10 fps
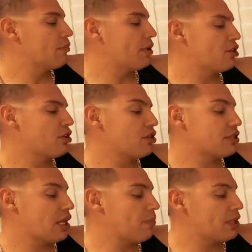Make sure you
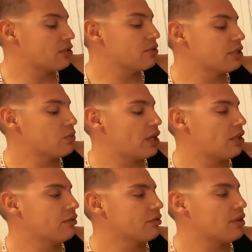tape it too as
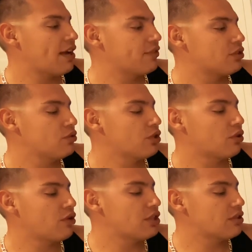well. You have 2 or
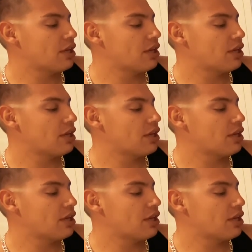3